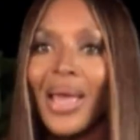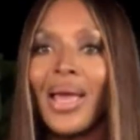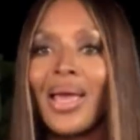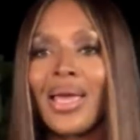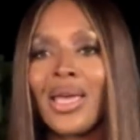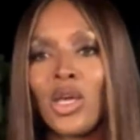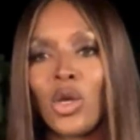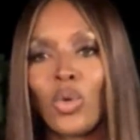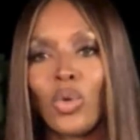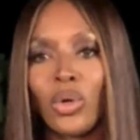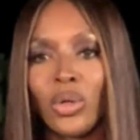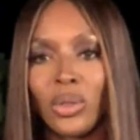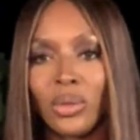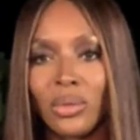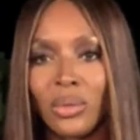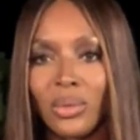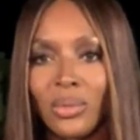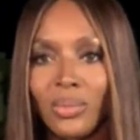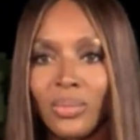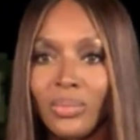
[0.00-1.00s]
equal
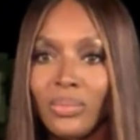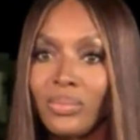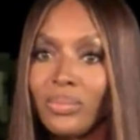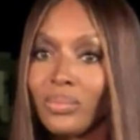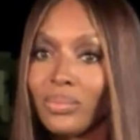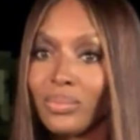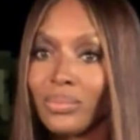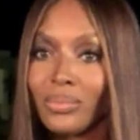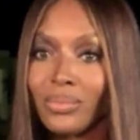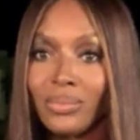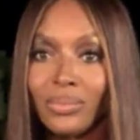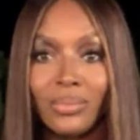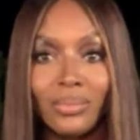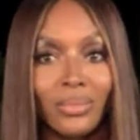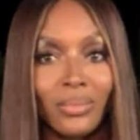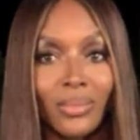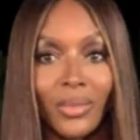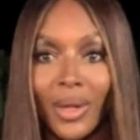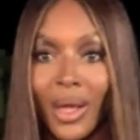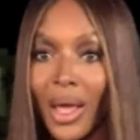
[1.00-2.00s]

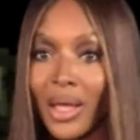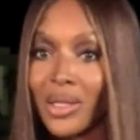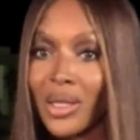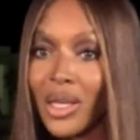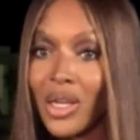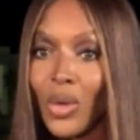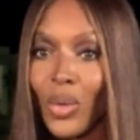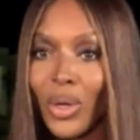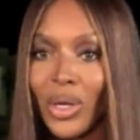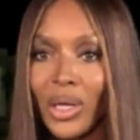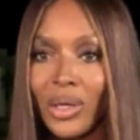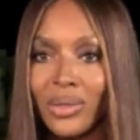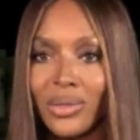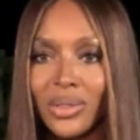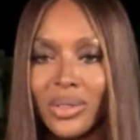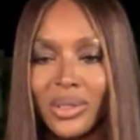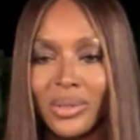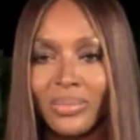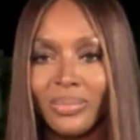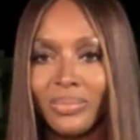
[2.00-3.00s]
as anyone
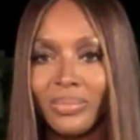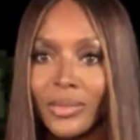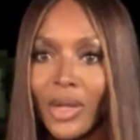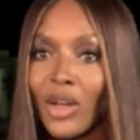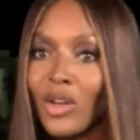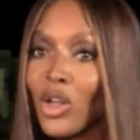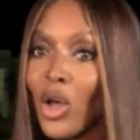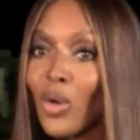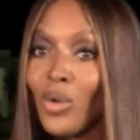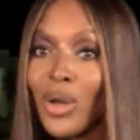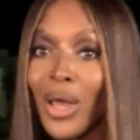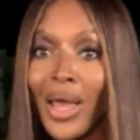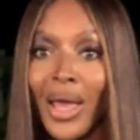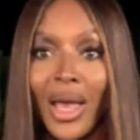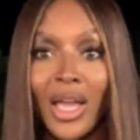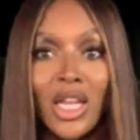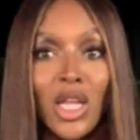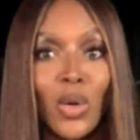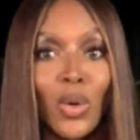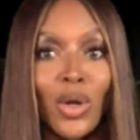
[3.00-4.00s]
else. And don't let
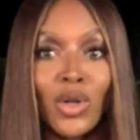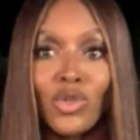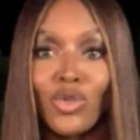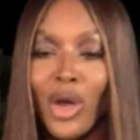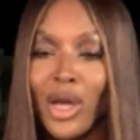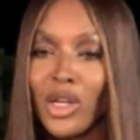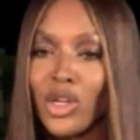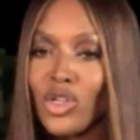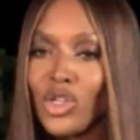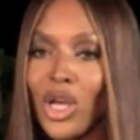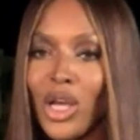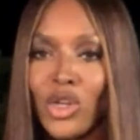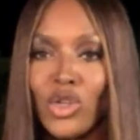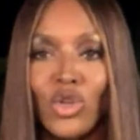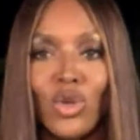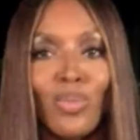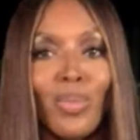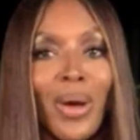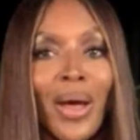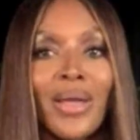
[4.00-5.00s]
anyone try to change your
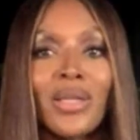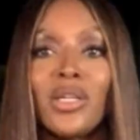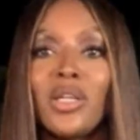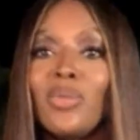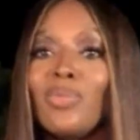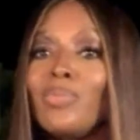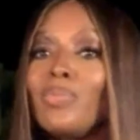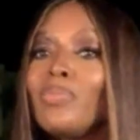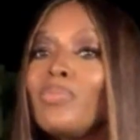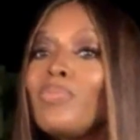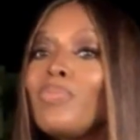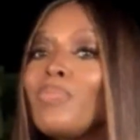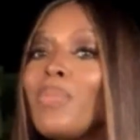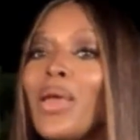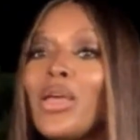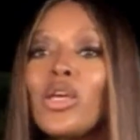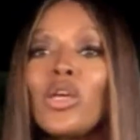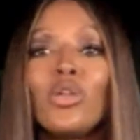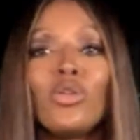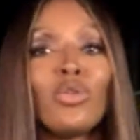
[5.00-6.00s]
mind and
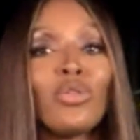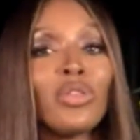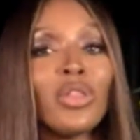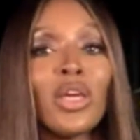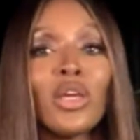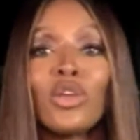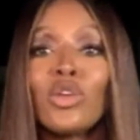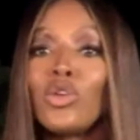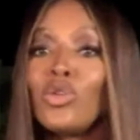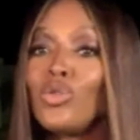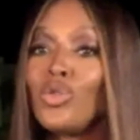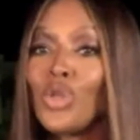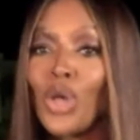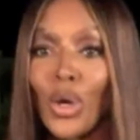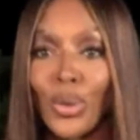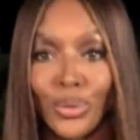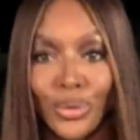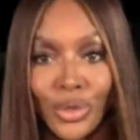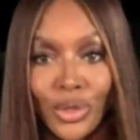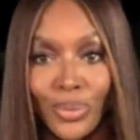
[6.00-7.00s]
make you think you
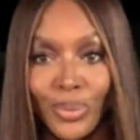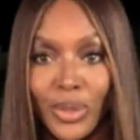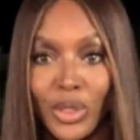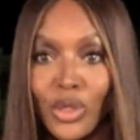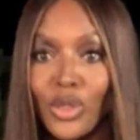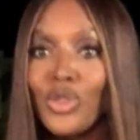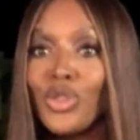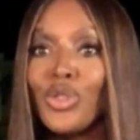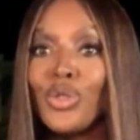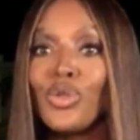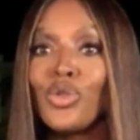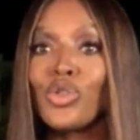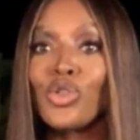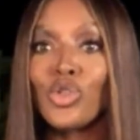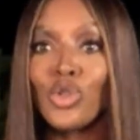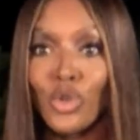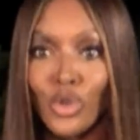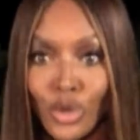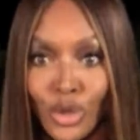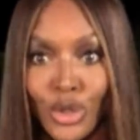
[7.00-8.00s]
don't, because you
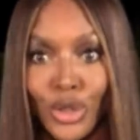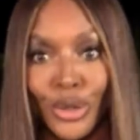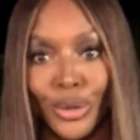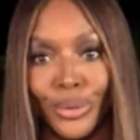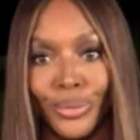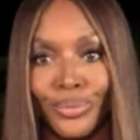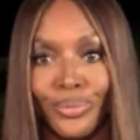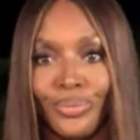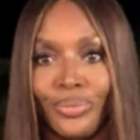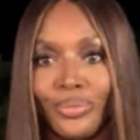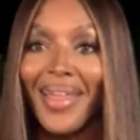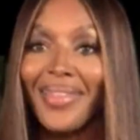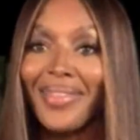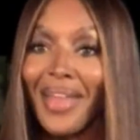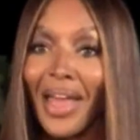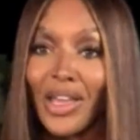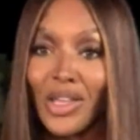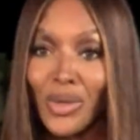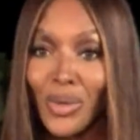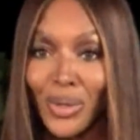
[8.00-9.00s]
sure do.
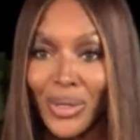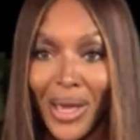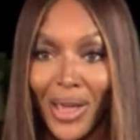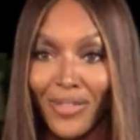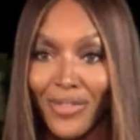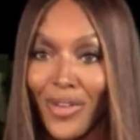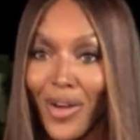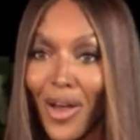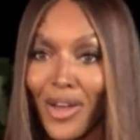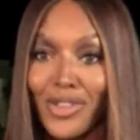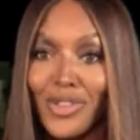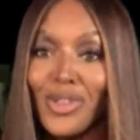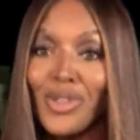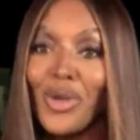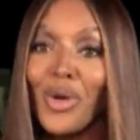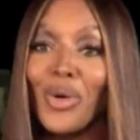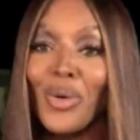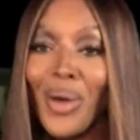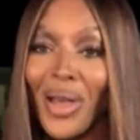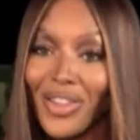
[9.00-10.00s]
Thank you again for asking
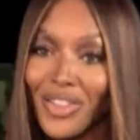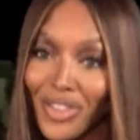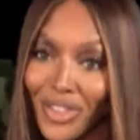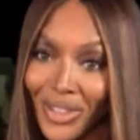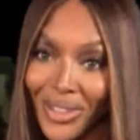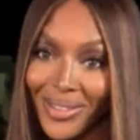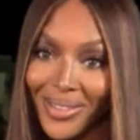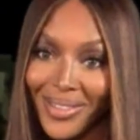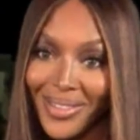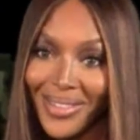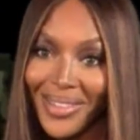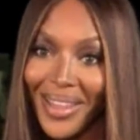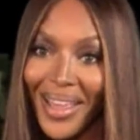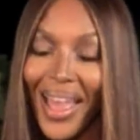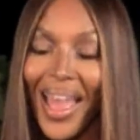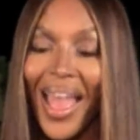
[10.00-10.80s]
your questions.